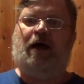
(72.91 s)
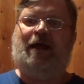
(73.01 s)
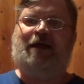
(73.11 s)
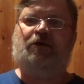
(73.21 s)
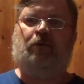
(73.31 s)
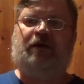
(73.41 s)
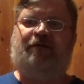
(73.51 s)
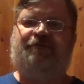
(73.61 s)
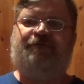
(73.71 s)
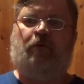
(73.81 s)
it'll
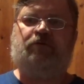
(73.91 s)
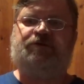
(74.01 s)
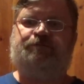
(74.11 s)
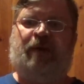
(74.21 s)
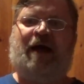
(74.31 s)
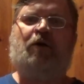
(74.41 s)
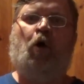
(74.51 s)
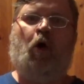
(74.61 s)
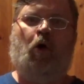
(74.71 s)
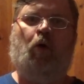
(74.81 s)
give folks back
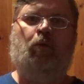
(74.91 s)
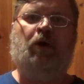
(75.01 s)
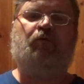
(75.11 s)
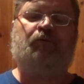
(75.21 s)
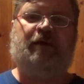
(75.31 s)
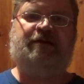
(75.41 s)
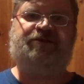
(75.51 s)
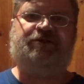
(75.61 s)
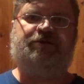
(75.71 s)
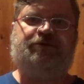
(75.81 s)
home
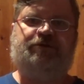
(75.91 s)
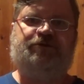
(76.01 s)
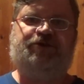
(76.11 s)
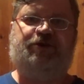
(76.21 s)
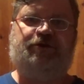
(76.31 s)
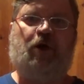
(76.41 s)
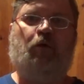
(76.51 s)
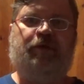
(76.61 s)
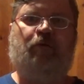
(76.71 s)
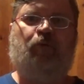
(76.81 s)
reason to
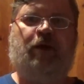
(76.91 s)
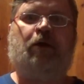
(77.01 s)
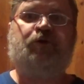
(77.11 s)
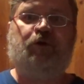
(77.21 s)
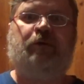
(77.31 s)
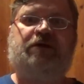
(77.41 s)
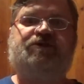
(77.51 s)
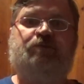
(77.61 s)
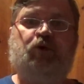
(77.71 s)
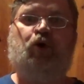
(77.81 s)
know that we are doing
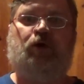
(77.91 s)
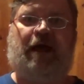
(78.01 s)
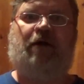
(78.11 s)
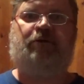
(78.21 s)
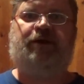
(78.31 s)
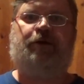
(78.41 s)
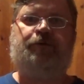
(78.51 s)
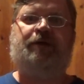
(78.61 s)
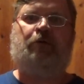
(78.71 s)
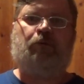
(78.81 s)
some good out here,
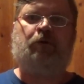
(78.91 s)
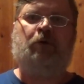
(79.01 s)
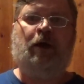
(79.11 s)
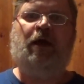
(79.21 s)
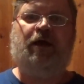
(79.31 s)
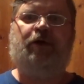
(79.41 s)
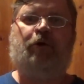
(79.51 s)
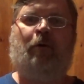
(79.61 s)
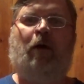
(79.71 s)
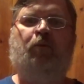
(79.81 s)
that we're,
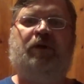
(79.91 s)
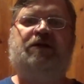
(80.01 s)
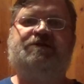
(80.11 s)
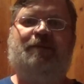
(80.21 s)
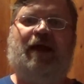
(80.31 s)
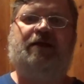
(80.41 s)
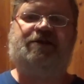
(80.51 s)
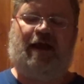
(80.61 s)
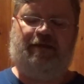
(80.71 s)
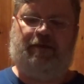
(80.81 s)
helping to
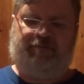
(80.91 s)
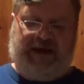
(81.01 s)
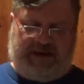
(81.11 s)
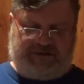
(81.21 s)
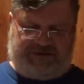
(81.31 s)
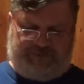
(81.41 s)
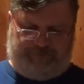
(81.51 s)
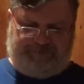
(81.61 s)
maintain the peace.